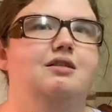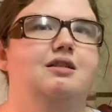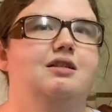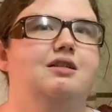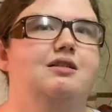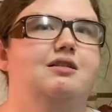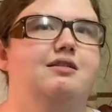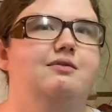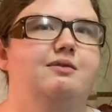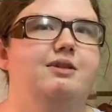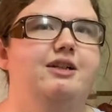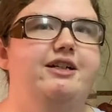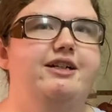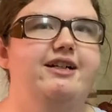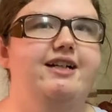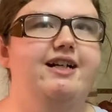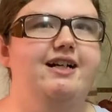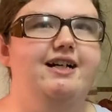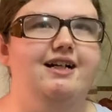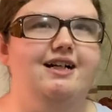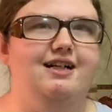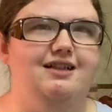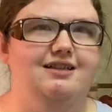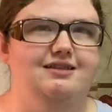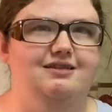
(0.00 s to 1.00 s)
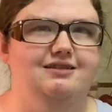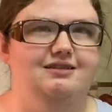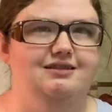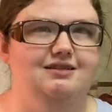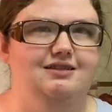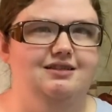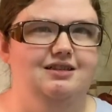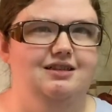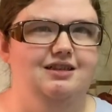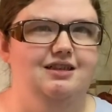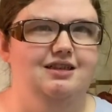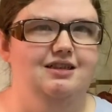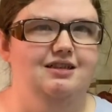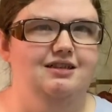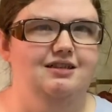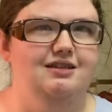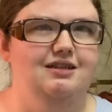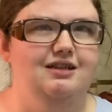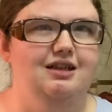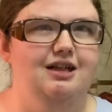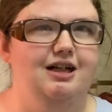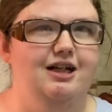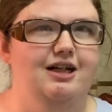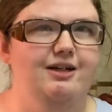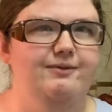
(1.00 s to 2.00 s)
But yeah.
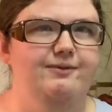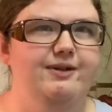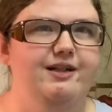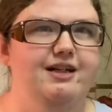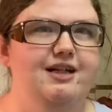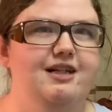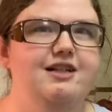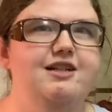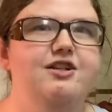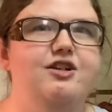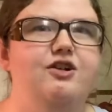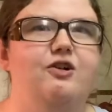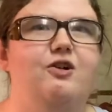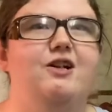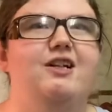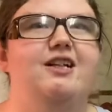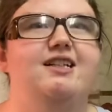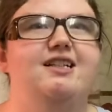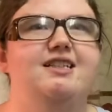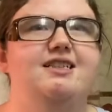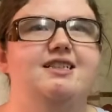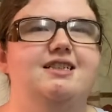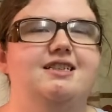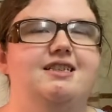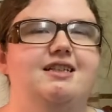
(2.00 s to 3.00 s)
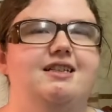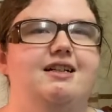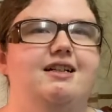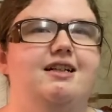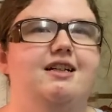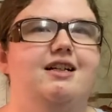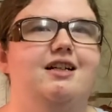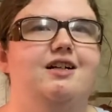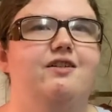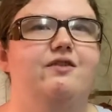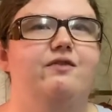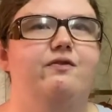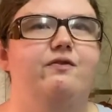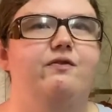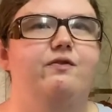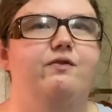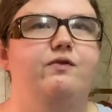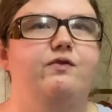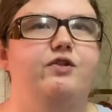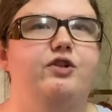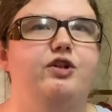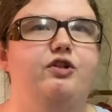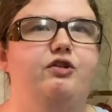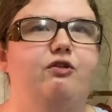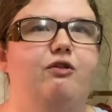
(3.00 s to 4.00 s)
I hope you guys enjoyed this. If
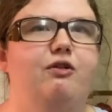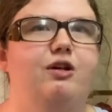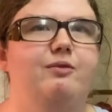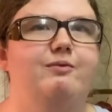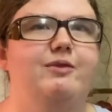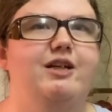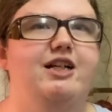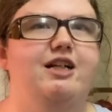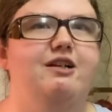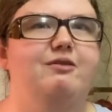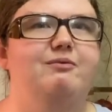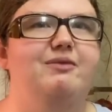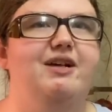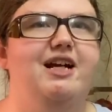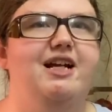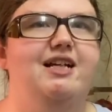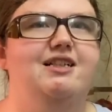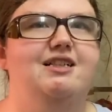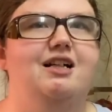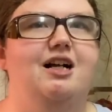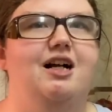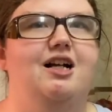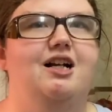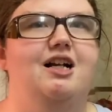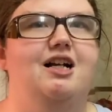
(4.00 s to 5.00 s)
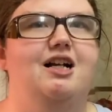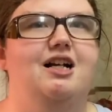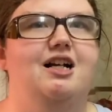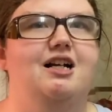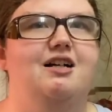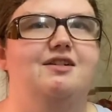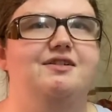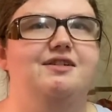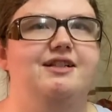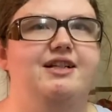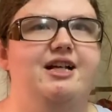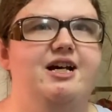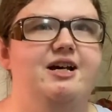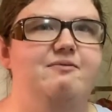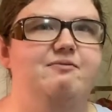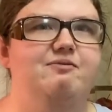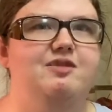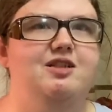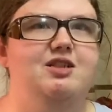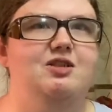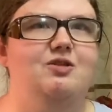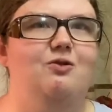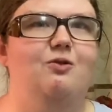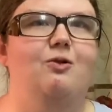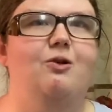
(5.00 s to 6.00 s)
you want me to make other
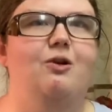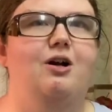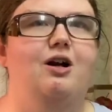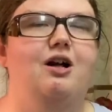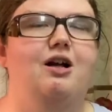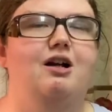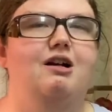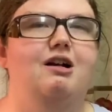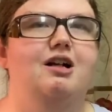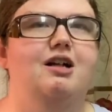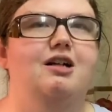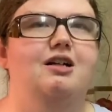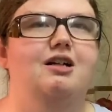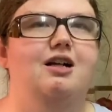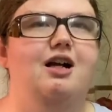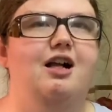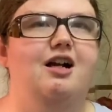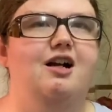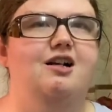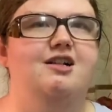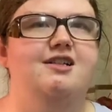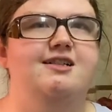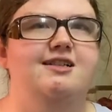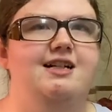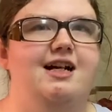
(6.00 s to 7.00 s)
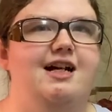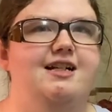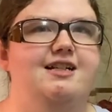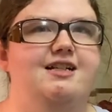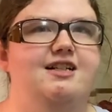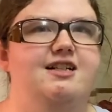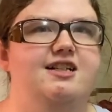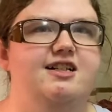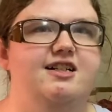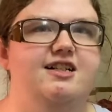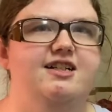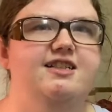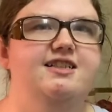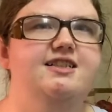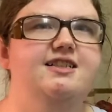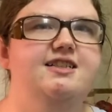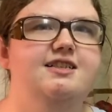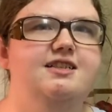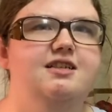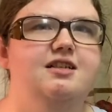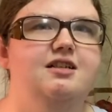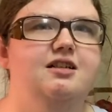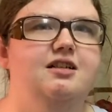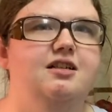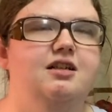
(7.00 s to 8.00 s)
dips or other side dishes,
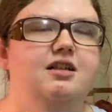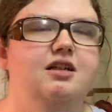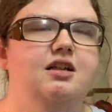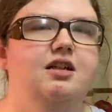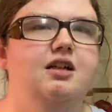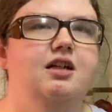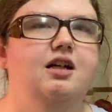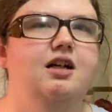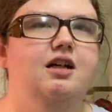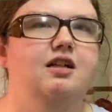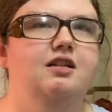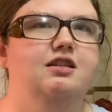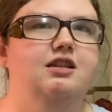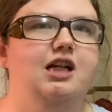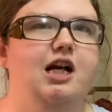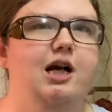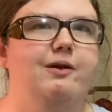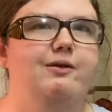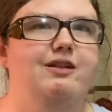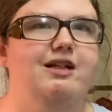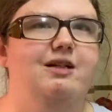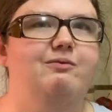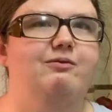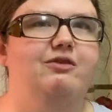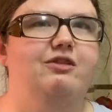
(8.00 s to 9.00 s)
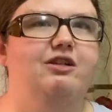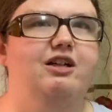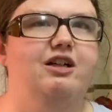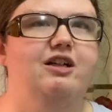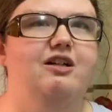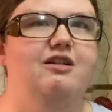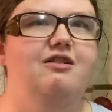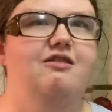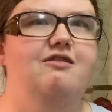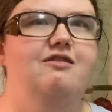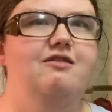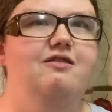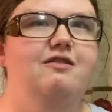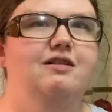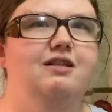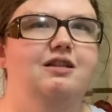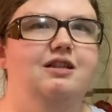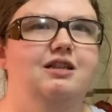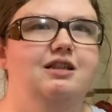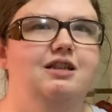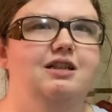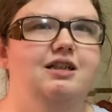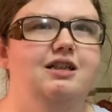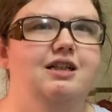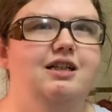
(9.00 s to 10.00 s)
comment down below.
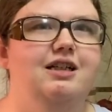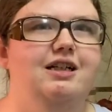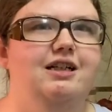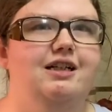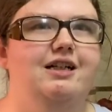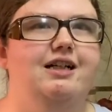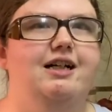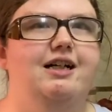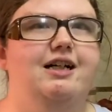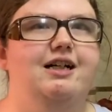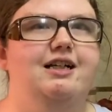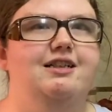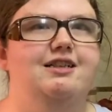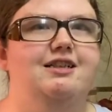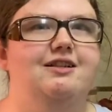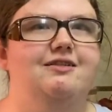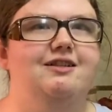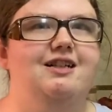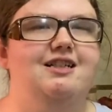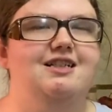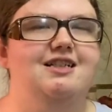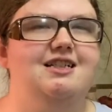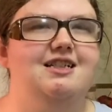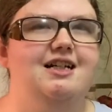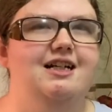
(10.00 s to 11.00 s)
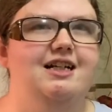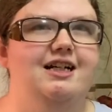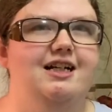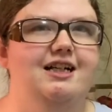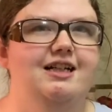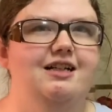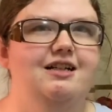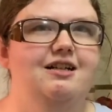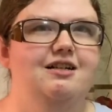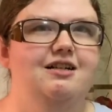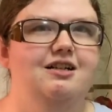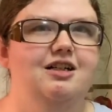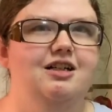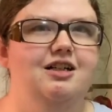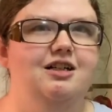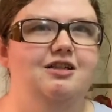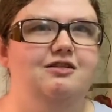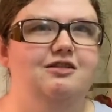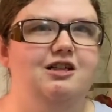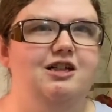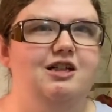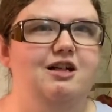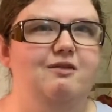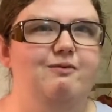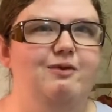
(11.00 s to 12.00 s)
And until next time,
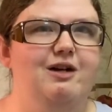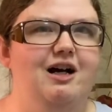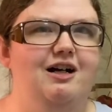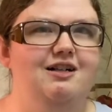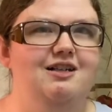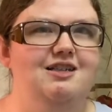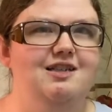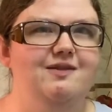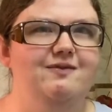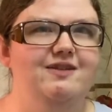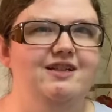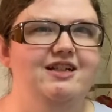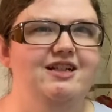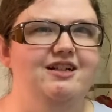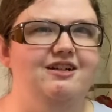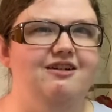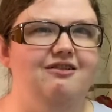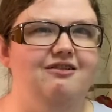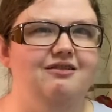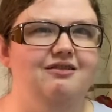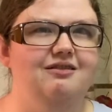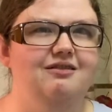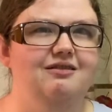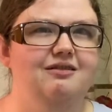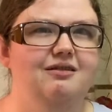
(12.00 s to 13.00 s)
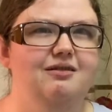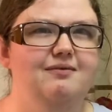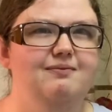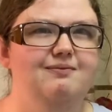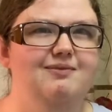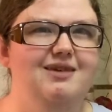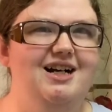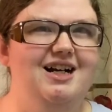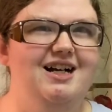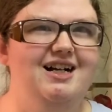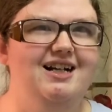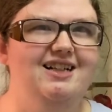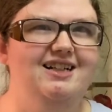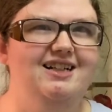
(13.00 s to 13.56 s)
treat your palate to something new. Bye!